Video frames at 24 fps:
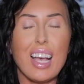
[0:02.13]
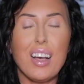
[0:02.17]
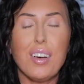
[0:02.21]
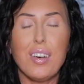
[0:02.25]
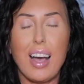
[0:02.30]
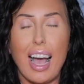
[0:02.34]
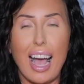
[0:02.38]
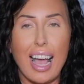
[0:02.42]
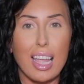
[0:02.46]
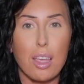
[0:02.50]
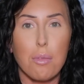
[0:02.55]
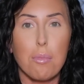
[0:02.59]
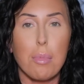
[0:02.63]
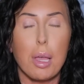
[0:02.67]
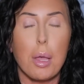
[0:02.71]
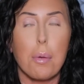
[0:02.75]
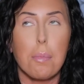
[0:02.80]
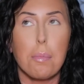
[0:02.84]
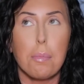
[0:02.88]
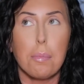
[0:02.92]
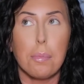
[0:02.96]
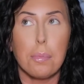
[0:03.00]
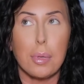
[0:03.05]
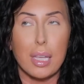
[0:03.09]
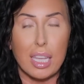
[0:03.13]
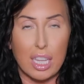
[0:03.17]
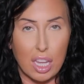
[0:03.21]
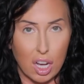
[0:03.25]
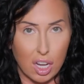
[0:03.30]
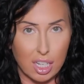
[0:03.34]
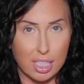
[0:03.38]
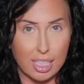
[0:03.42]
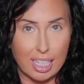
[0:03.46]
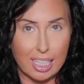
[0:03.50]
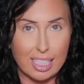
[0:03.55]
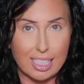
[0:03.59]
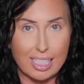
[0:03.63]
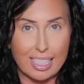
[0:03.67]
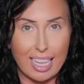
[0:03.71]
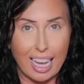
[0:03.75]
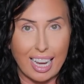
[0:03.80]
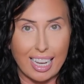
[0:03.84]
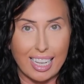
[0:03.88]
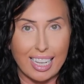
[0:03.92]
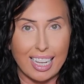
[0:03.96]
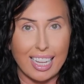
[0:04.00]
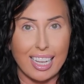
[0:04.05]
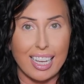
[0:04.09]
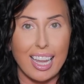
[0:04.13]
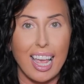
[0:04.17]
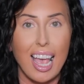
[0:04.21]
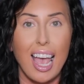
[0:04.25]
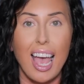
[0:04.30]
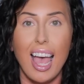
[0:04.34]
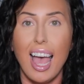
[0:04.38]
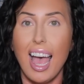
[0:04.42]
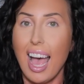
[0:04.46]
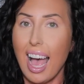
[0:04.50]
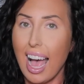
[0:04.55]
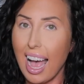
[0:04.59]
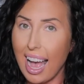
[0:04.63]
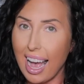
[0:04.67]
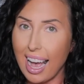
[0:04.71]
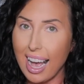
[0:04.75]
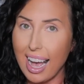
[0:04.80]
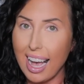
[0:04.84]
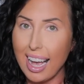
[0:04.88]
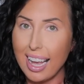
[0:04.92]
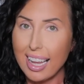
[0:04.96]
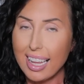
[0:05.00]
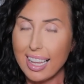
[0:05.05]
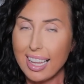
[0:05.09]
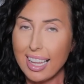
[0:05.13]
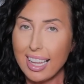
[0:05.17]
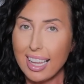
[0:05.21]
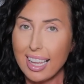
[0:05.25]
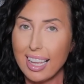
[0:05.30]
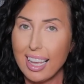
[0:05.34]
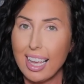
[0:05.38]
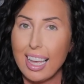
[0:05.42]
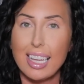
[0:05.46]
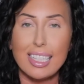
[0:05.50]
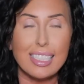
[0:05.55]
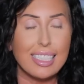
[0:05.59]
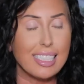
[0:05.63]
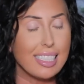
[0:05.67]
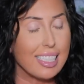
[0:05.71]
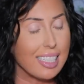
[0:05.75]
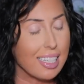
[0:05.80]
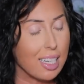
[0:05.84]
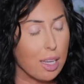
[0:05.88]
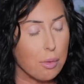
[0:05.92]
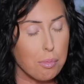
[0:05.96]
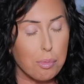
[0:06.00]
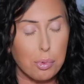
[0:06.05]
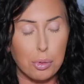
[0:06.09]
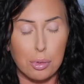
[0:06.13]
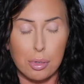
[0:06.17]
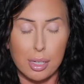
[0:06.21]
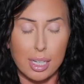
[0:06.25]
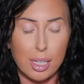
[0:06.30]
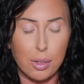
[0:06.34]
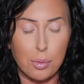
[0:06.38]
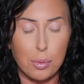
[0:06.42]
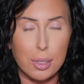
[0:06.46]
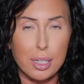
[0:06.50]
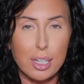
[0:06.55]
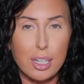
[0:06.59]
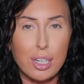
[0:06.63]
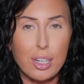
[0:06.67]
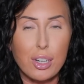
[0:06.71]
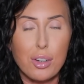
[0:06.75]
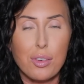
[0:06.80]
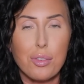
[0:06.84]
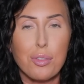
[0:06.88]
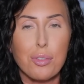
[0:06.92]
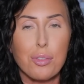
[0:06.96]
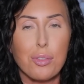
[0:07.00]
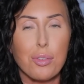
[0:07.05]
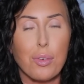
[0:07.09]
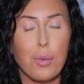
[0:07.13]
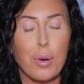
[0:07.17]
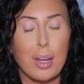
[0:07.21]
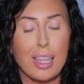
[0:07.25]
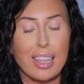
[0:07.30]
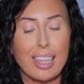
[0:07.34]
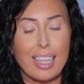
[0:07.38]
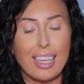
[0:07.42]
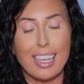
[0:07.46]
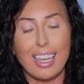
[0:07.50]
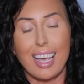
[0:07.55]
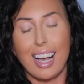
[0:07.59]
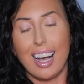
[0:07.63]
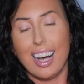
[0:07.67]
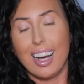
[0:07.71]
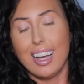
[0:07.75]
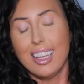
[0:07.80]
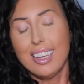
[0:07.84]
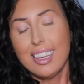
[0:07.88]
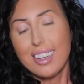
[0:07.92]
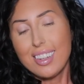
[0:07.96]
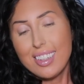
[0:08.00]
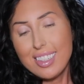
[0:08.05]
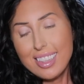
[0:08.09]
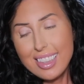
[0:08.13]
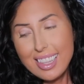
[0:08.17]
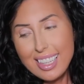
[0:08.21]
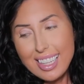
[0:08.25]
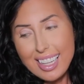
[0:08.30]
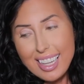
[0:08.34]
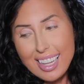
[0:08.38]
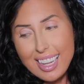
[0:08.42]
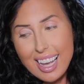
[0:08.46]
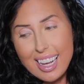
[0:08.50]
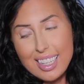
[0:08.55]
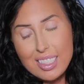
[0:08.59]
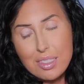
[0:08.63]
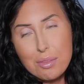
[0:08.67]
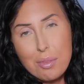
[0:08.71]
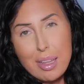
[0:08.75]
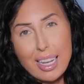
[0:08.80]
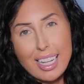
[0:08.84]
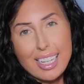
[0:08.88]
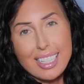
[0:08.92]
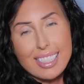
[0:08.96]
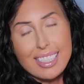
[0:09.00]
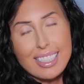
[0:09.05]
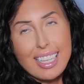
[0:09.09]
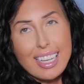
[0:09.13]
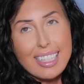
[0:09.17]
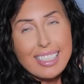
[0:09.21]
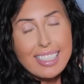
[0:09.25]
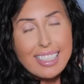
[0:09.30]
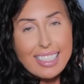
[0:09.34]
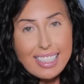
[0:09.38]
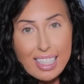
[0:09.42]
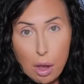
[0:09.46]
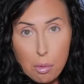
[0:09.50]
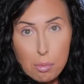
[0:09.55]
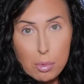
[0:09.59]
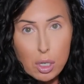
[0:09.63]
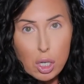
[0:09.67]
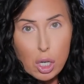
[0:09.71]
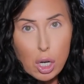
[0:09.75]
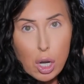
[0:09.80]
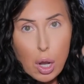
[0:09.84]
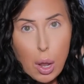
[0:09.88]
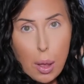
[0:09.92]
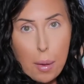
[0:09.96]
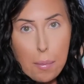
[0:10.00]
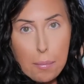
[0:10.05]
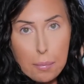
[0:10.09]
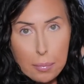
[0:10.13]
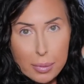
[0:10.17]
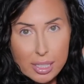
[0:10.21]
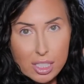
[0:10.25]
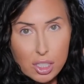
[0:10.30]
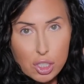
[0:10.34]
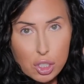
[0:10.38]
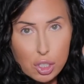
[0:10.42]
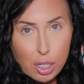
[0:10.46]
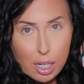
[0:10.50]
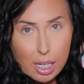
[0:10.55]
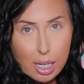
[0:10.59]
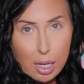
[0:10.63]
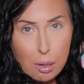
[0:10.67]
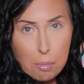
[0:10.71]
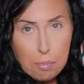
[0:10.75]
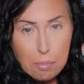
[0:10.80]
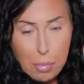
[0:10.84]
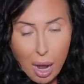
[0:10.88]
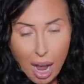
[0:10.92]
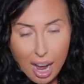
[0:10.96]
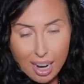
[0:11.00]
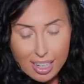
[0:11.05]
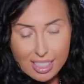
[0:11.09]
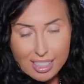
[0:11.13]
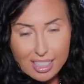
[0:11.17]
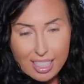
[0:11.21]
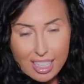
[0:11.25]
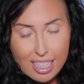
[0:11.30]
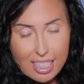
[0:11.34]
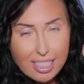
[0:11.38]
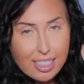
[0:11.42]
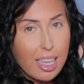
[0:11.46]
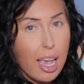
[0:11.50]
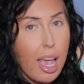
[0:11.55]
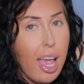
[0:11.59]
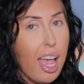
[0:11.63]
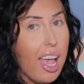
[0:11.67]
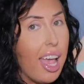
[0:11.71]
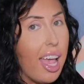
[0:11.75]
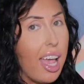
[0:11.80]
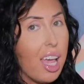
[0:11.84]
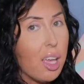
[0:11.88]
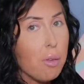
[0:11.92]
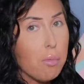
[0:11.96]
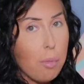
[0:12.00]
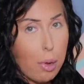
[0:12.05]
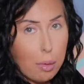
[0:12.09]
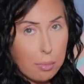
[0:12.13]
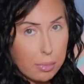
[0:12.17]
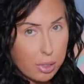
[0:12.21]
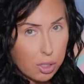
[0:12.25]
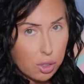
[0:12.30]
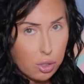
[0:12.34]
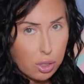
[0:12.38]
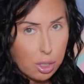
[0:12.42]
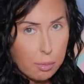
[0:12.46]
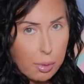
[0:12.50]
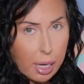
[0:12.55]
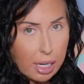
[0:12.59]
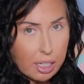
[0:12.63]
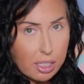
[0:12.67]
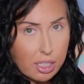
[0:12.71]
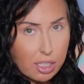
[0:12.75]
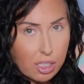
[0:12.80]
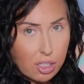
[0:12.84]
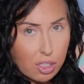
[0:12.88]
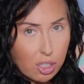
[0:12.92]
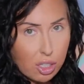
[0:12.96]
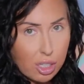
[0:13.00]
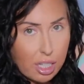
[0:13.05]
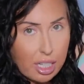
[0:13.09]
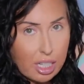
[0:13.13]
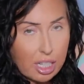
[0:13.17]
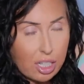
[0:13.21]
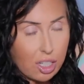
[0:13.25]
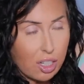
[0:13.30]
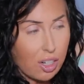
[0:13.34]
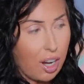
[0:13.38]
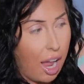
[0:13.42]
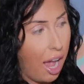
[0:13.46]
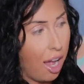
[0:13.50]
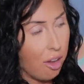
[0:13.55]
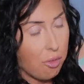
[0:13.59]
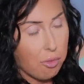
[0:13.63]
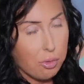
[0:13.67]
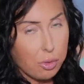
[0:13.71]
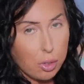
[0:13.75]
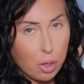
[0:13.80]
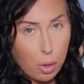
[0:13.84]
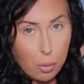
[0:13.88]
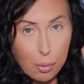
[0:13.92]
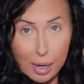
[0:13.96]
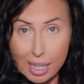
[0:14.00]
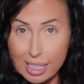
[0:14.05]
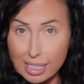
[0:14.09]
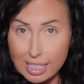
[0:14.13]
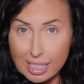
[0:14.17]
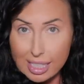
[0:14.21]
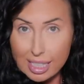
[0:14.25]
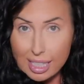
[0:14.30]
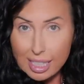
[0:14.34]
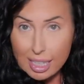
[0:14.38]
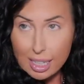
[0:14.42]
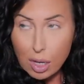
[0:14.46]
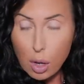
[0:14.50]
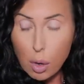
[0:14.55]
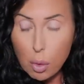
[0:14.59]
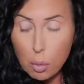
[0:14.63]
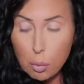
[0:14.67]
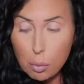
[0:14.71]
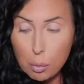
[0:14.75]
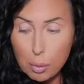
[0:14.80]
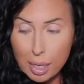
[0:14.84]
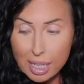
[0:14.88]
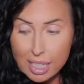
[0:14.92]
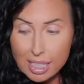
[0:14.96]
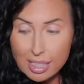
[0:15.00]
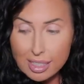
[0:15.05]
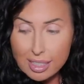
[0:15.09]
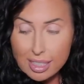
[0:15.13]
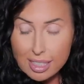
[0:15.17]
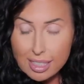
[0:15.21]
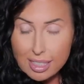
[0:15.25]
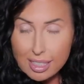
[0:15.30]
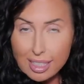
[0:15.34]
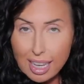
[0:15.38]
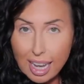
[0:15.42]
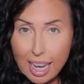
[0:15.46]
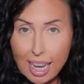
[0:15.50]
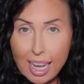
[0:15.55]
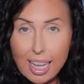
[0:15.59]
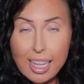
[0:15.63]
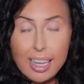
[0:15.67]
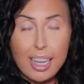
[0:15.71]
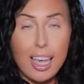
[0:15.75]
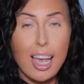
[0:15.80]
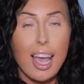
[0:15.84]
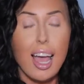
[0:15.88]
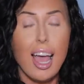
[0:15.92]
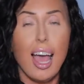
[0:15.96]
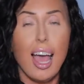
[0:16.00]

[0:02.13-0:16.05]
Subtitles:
I am beyond excited. I did a pre-order for the Unearthly Cosmetics Summer Mystery Boxes, and my mystery boxes are here. I have no idea what is inside.